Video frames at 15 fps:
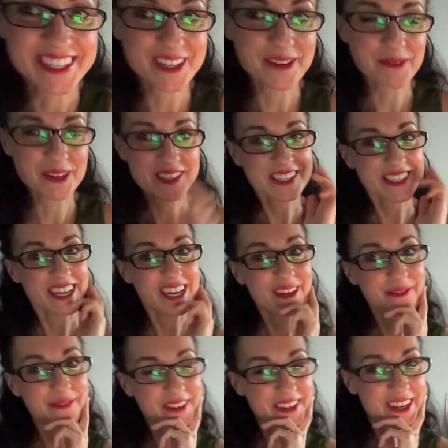about
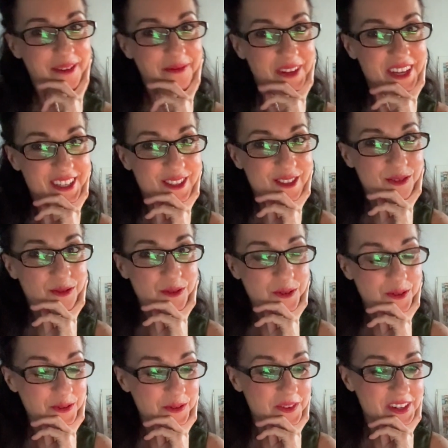stuff, and I'm like
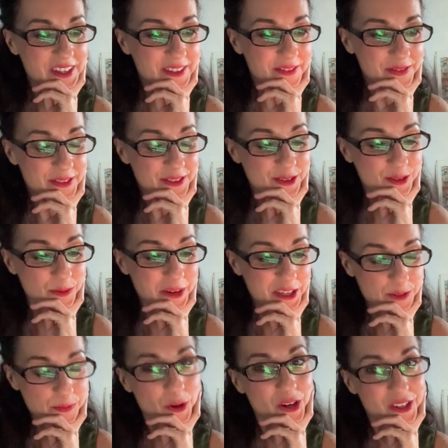too
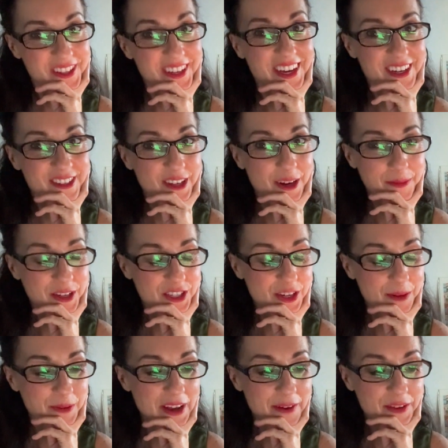much pointing out how much
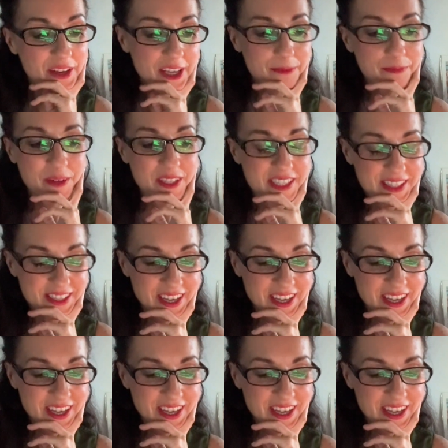I'm loving it. But